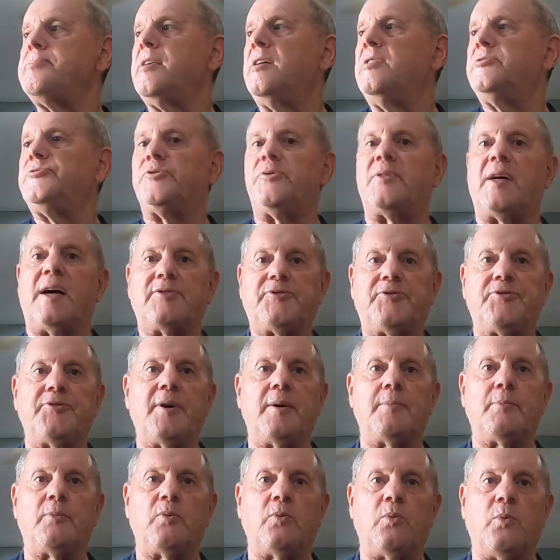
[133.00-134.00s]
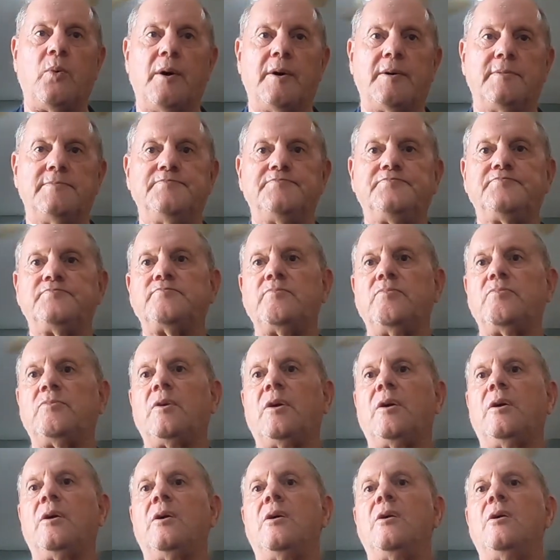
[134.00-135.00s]
So that's number one.
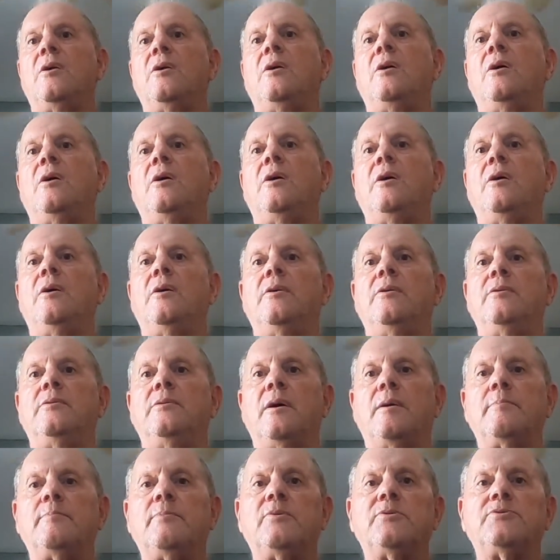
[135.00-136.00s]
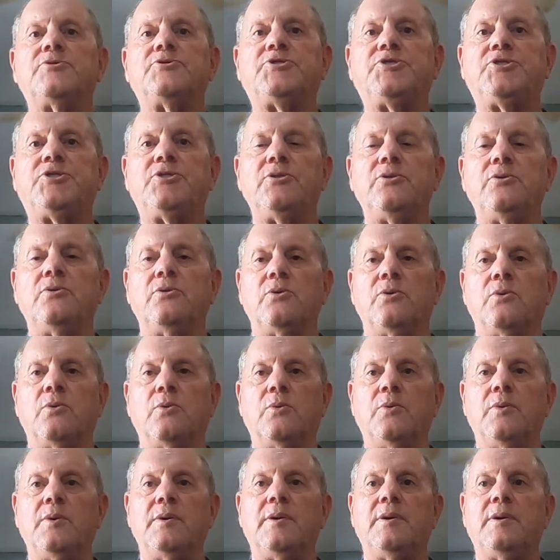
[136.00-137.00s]
Number
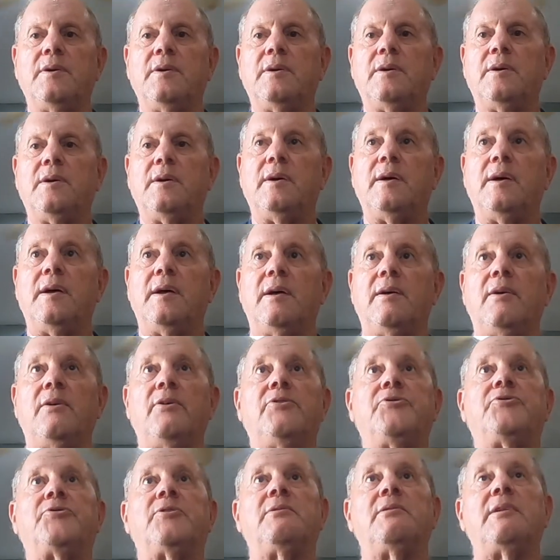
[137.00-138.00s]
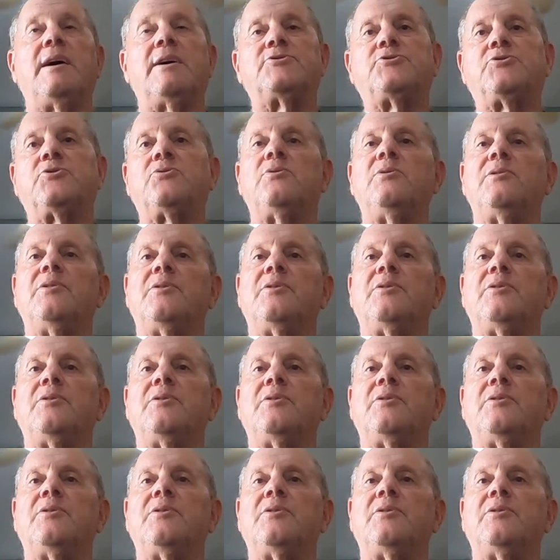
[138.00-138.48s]
two is electrical